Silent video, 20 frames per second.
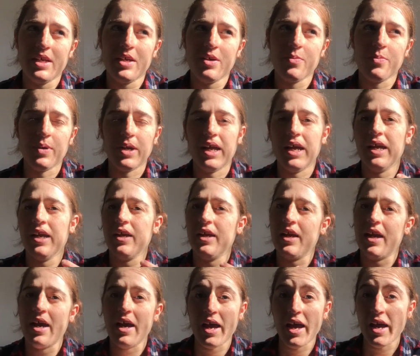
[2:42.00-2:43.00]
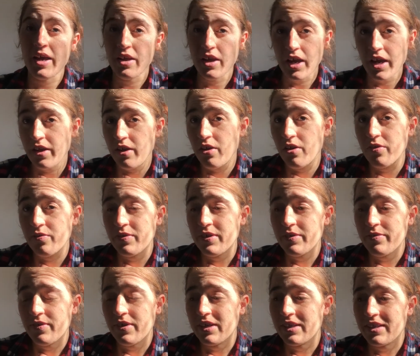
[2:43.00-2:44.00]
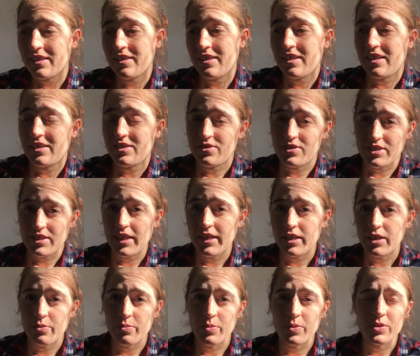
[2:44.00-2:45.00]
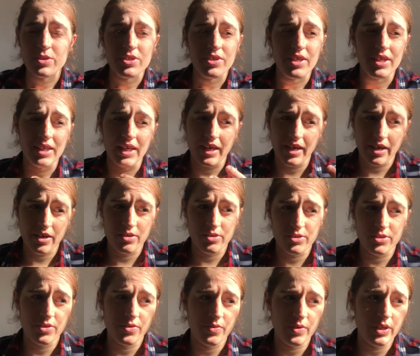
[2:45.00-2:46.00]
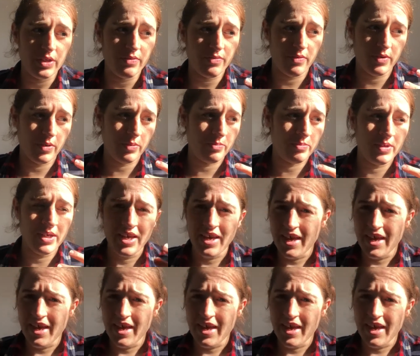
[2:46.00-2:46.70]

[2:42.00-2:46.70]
when I, I, I love the fact that there are translated books so that I can also read from